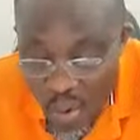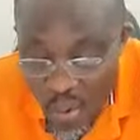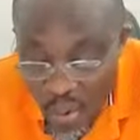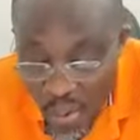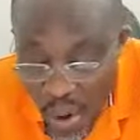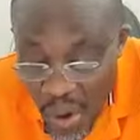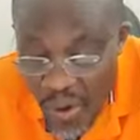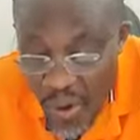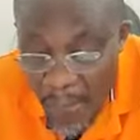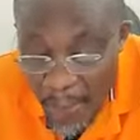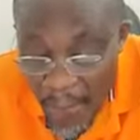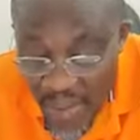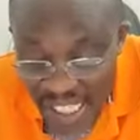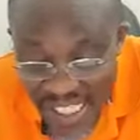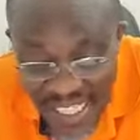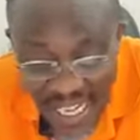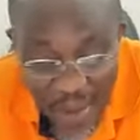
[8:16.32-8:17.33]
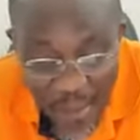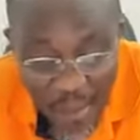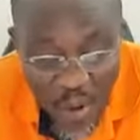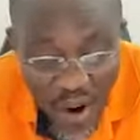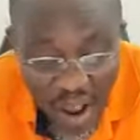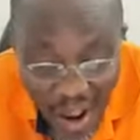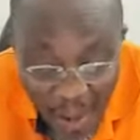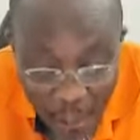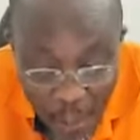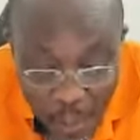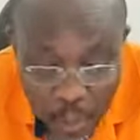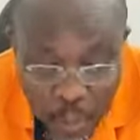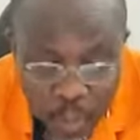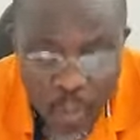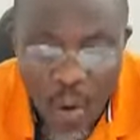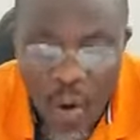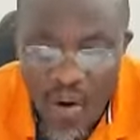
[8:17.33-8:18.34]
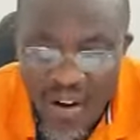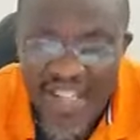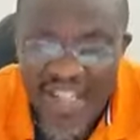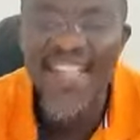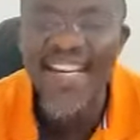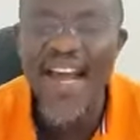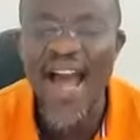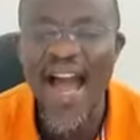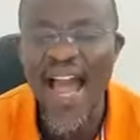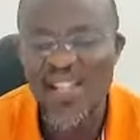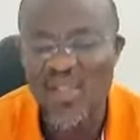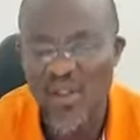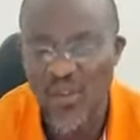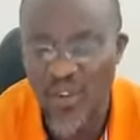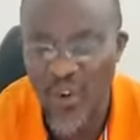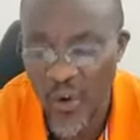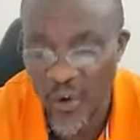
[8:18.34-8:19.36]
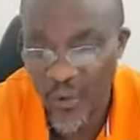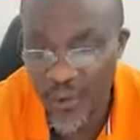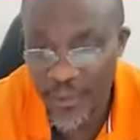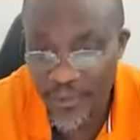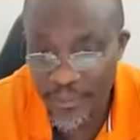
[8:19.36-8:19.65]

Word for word: work miserable, and poor in the eyes of God.